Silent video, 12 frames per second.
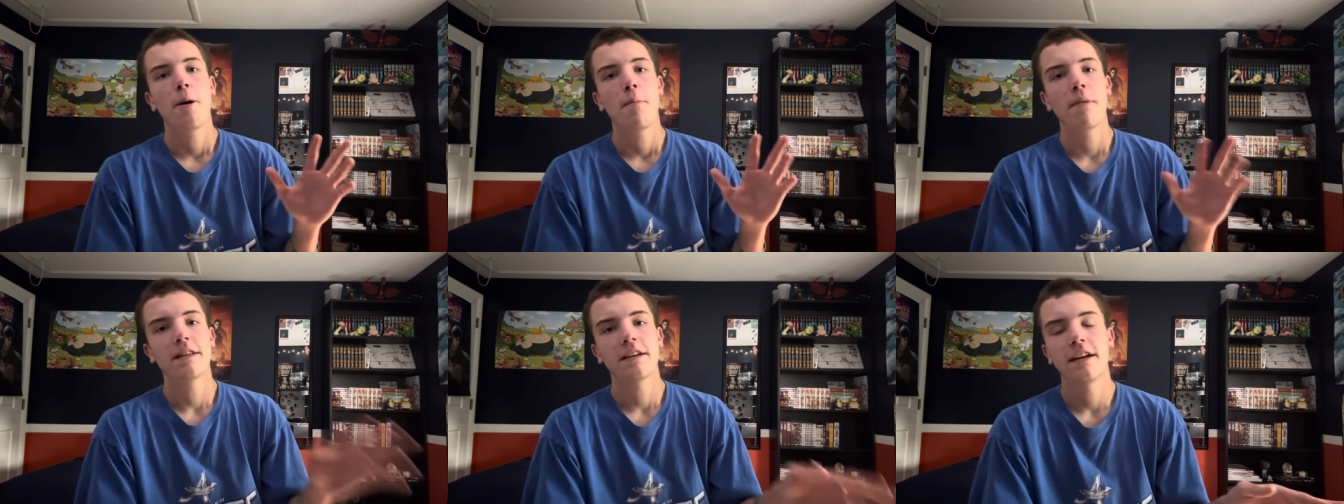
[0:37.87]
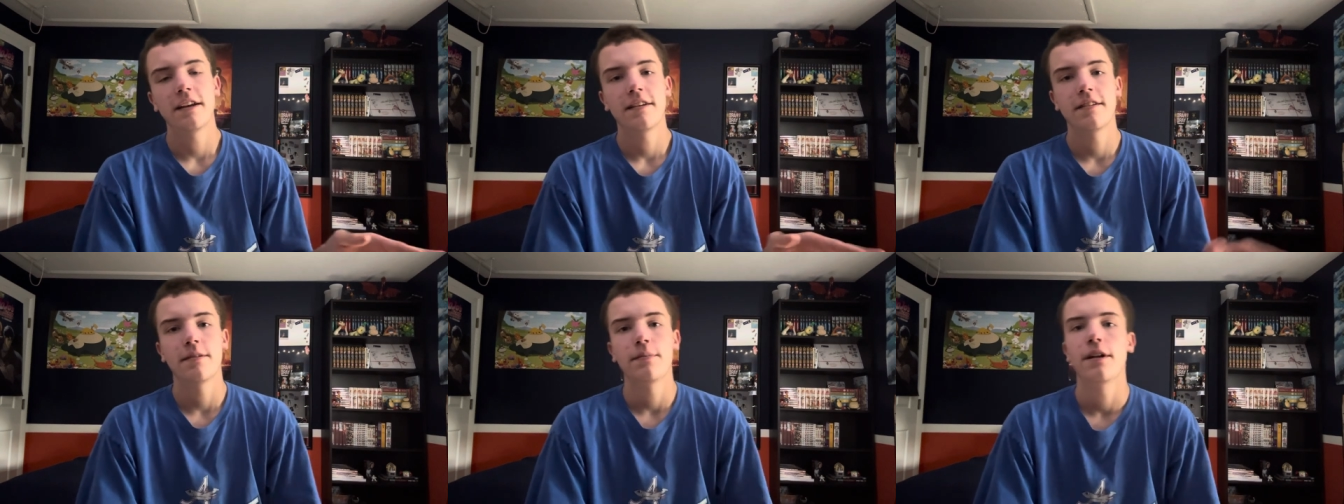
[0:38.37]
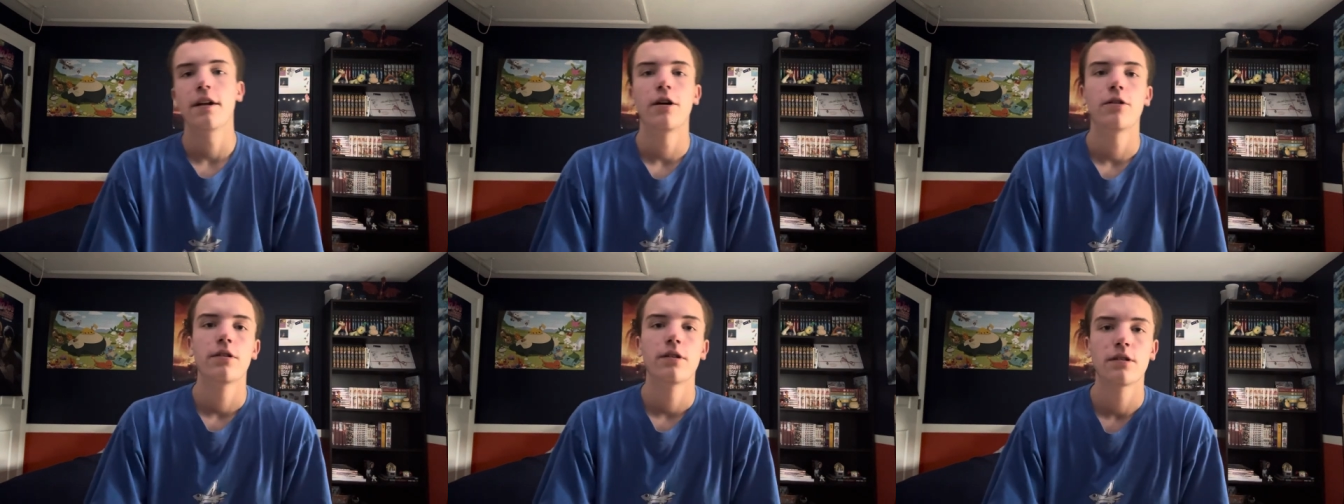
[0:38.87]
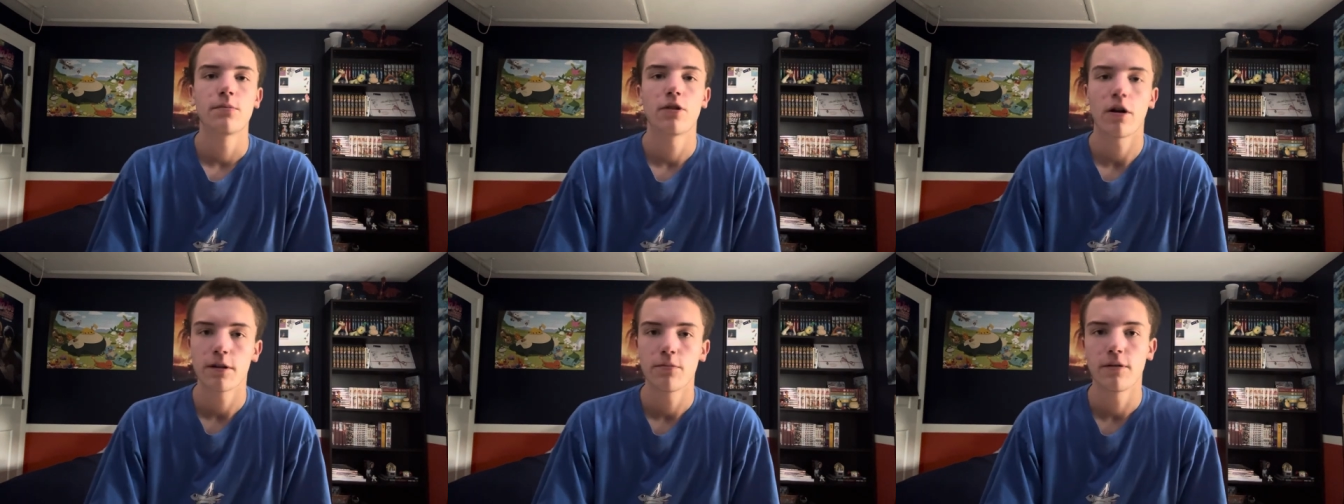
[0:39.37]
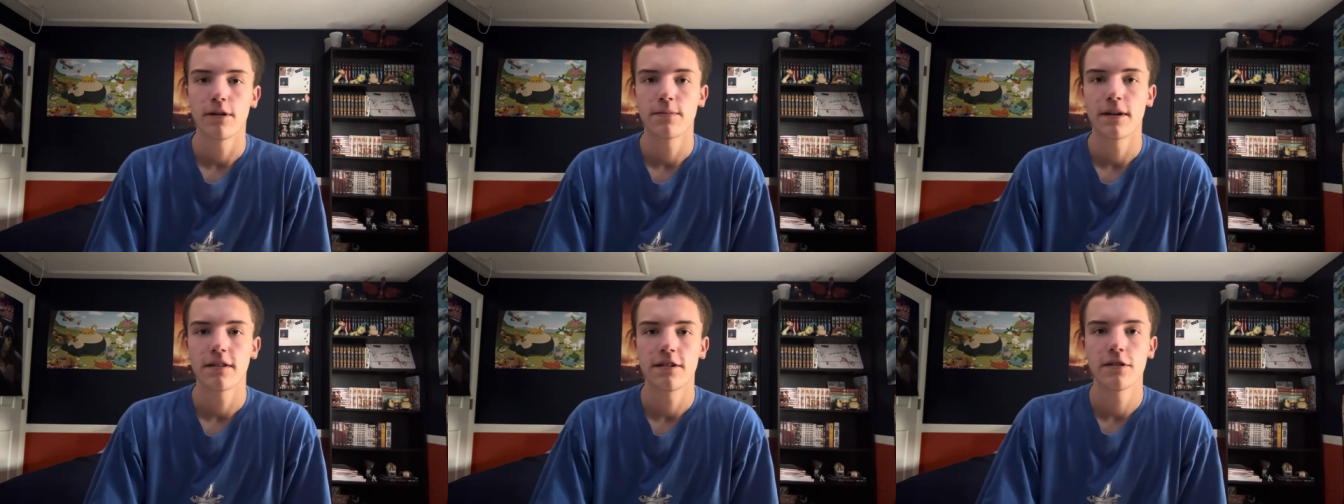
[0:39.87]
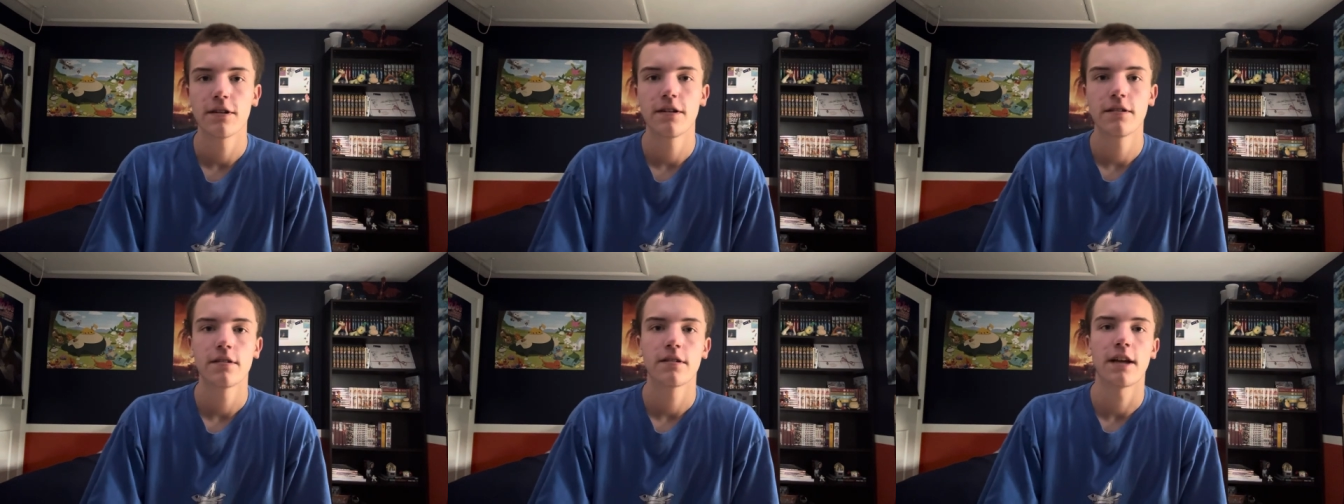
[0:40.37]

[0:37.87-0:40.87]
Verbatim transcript: But let's get into some, you know, some talking points about the series.